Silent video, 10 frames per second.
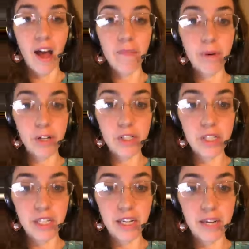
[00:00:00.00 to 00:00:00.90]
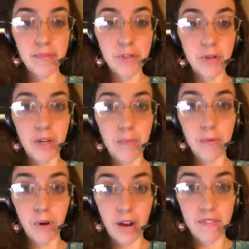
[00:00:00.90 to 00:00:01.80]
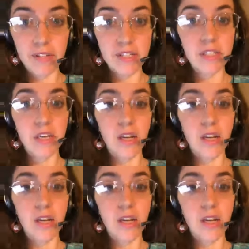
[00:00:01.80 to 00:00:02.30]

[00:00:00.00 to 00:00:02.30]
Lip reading: personally am doing a private